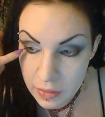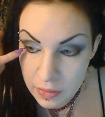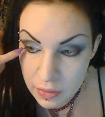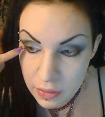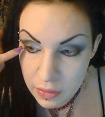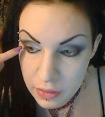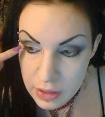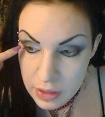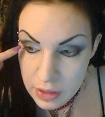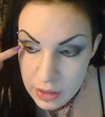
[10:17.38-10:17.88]

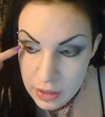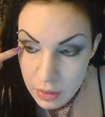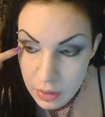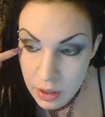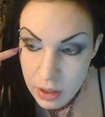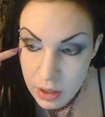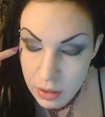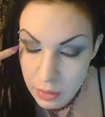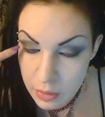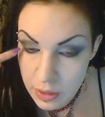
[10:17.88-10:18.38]
some of them
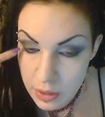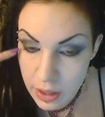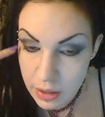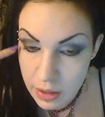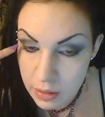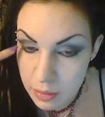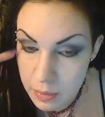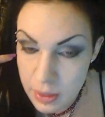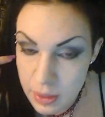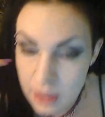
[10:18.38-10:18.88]
kind of go down
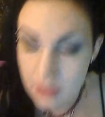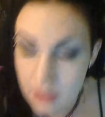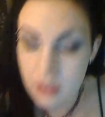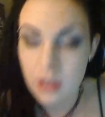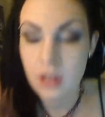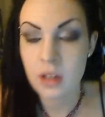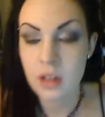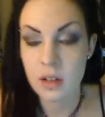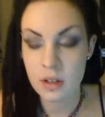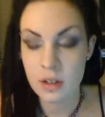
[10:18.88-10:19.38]
a bit,
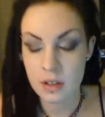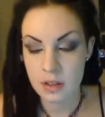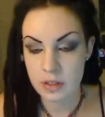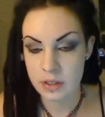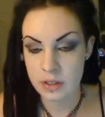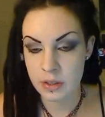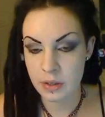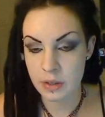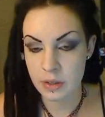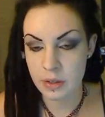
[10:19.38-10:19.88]

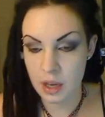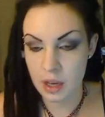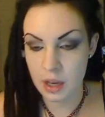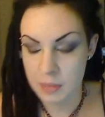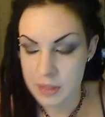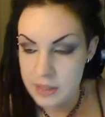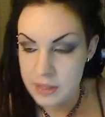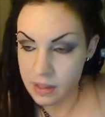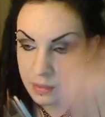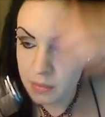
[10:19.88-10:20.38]
so I kind of
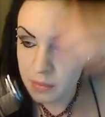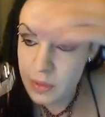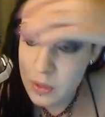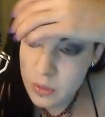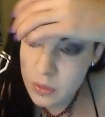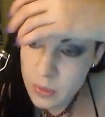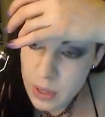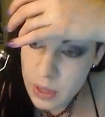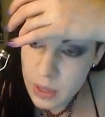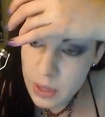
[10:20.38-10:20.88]
miss them. So
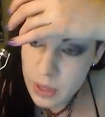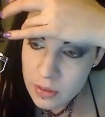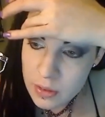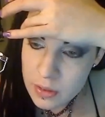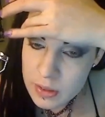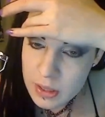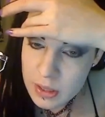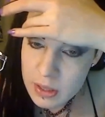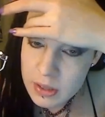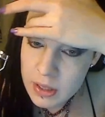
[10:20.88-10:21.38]
what I do
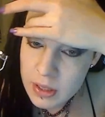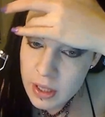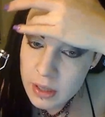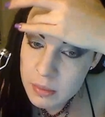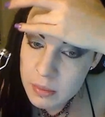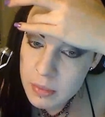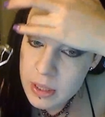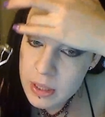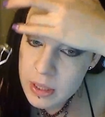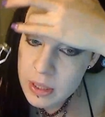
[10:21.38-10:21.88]
is I tuck
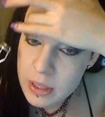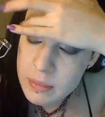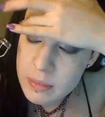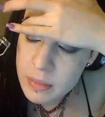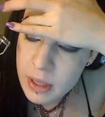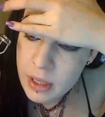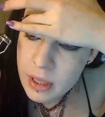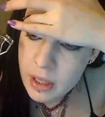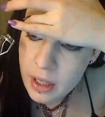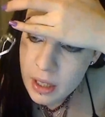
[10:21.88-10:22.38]
my
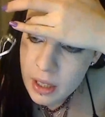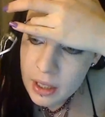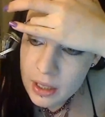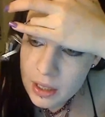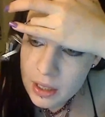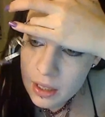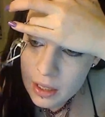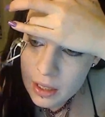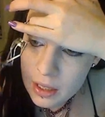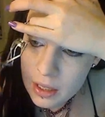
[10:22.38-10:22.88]
eyelid like